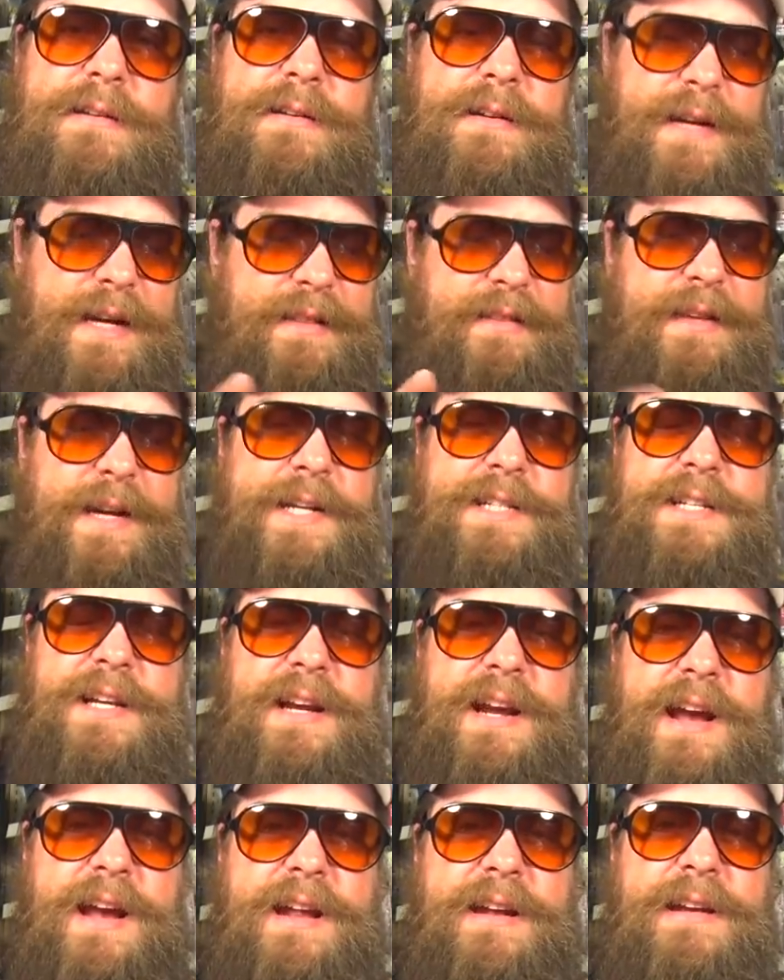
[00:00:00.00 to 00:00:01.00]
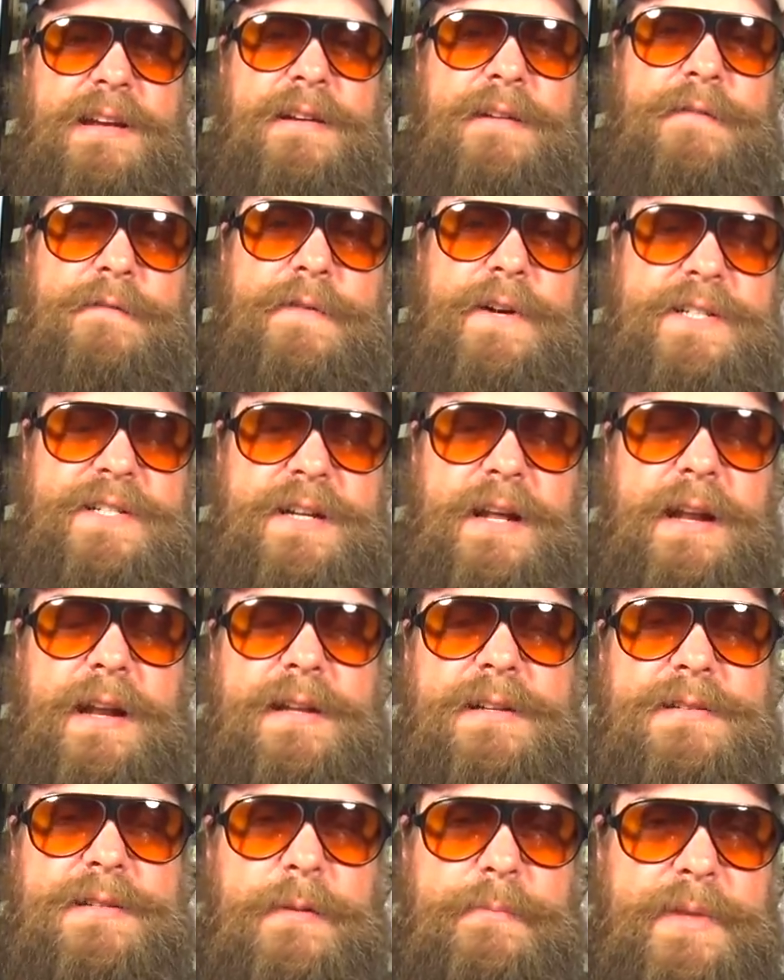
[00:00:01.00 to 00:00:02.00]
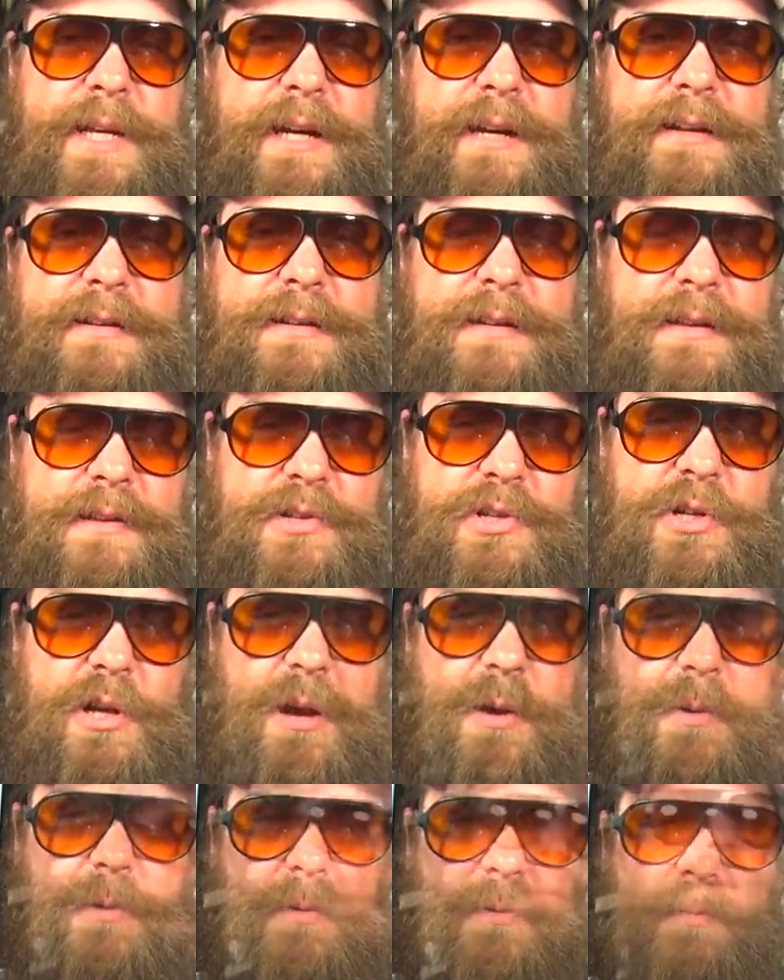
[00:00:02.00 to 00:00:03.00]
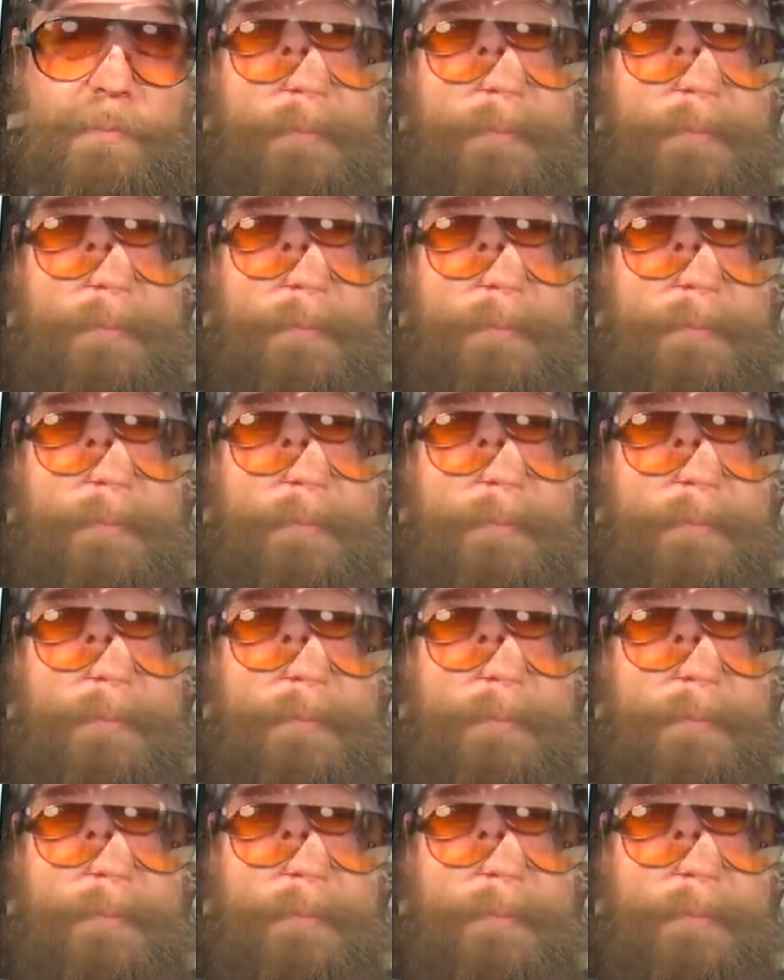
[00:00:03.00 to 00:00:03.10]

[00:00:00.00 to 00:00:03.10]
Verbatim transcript: and thanks again for sending something into the show.